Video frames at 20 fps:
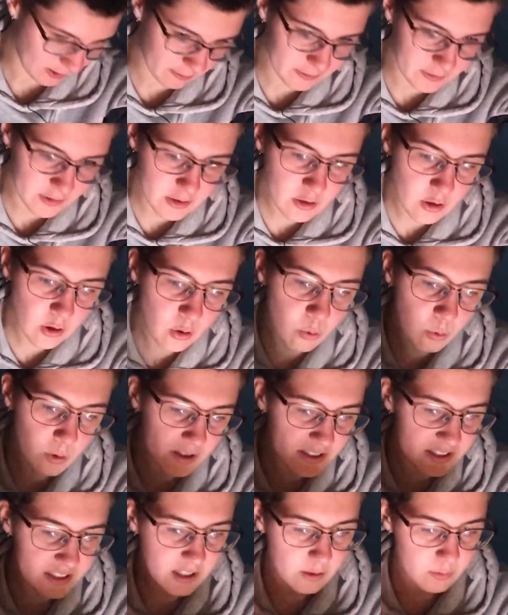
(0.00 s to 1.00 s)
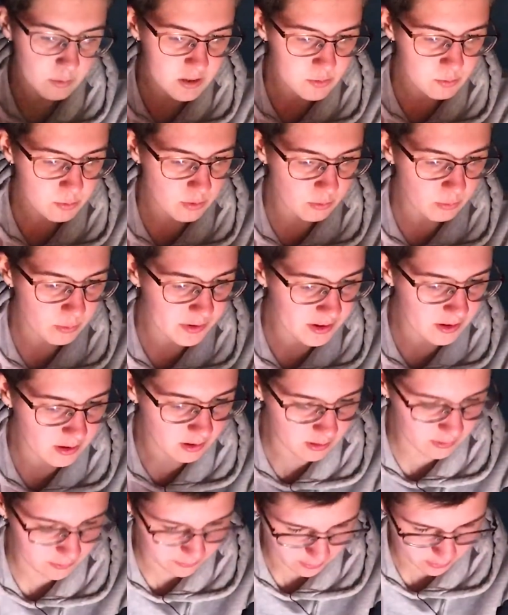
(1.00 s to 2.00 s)
have no idea what's wrong with the
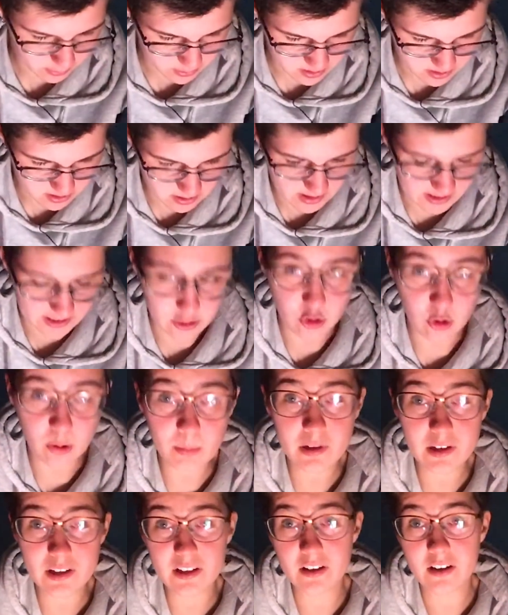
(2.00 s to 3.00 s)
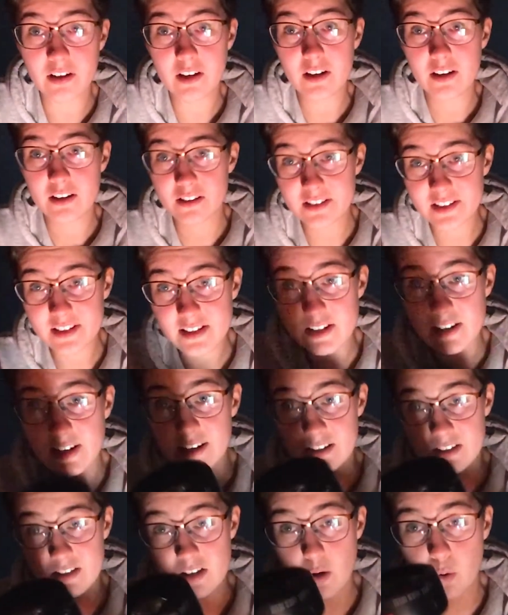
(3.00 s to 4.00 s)
autofocus today. Normally this
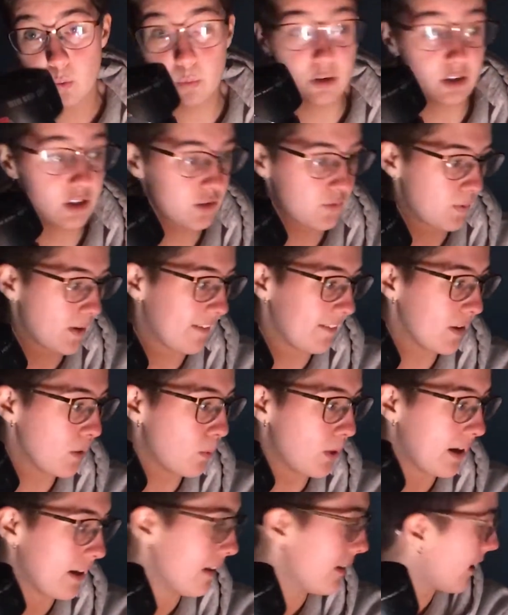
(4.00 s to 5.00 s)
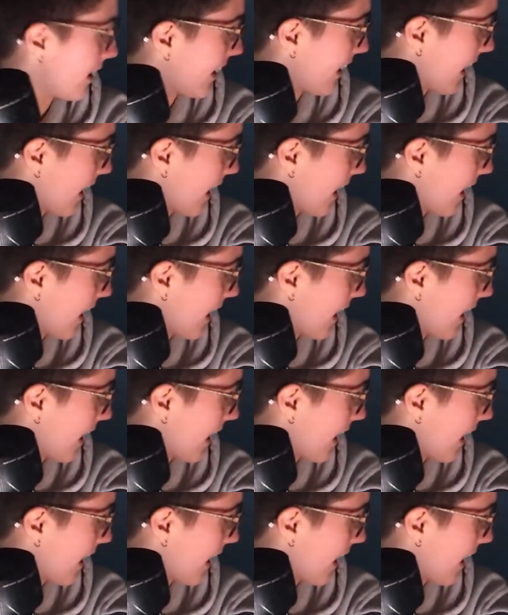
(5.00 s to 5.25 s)
lens works very well. I